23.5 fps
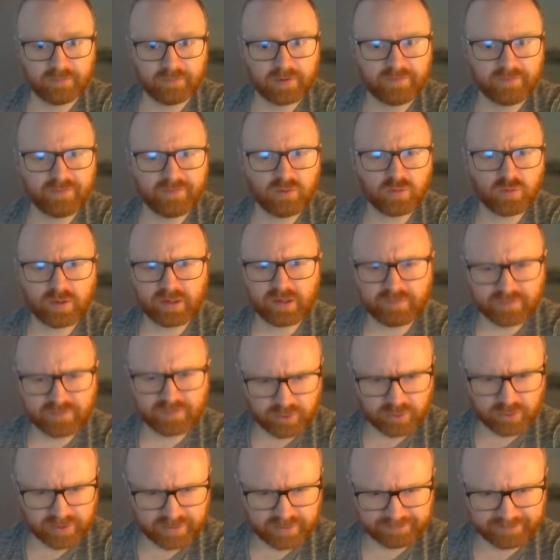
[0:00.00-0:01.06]
I feel quite comfortable
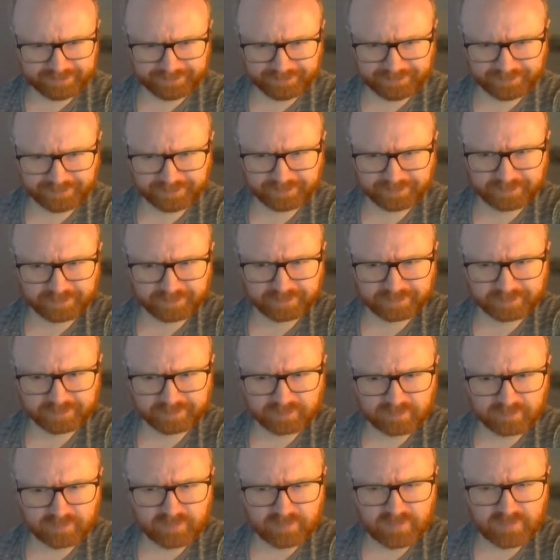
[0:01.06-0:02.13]
here.
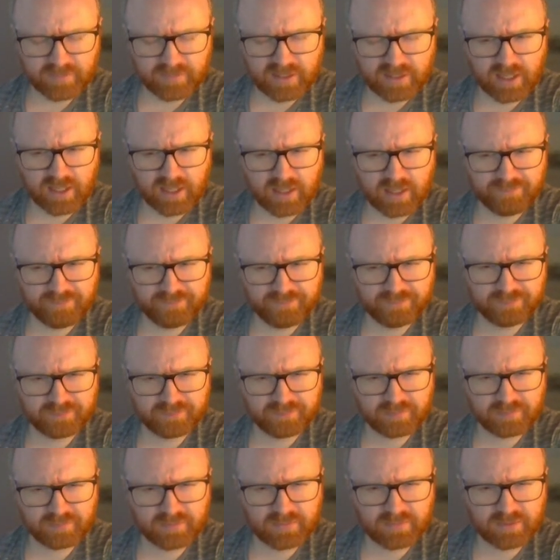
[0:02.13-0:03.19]
And
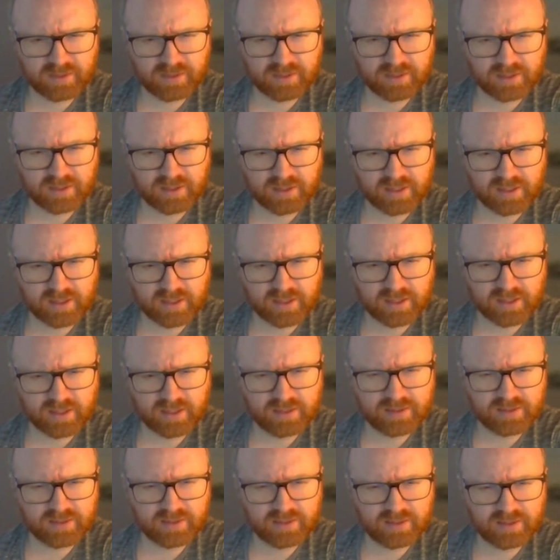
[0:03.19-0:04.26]

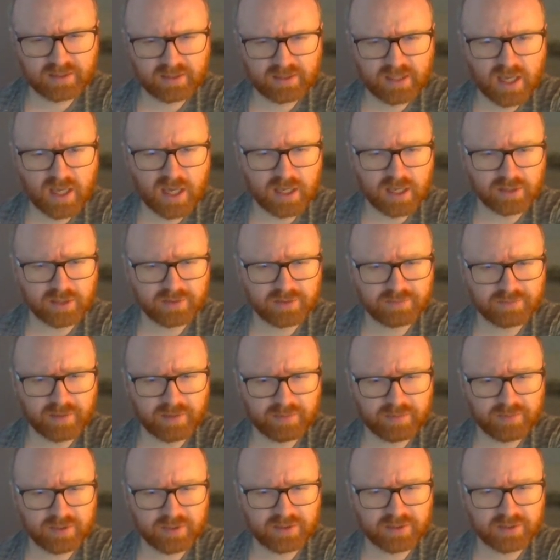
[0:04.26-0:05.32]
yeah, just my
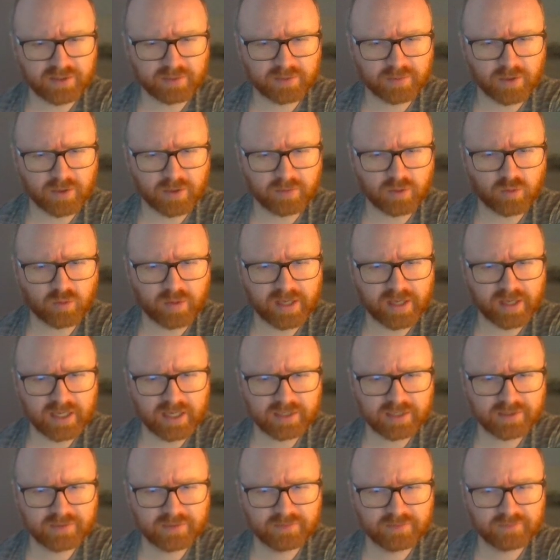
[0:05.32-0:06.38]
pieces are becoming quite
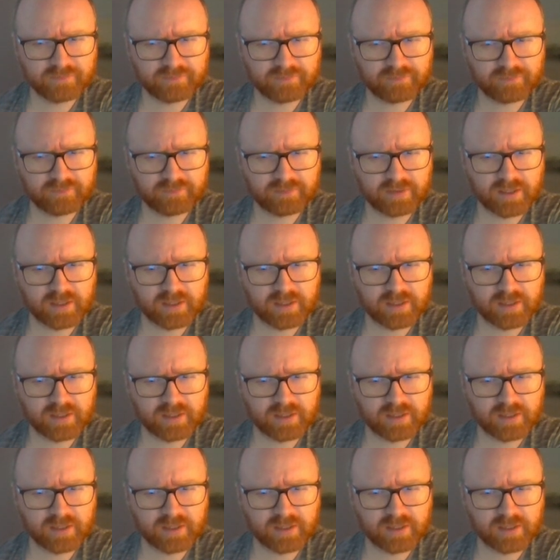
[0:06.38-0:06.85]
active.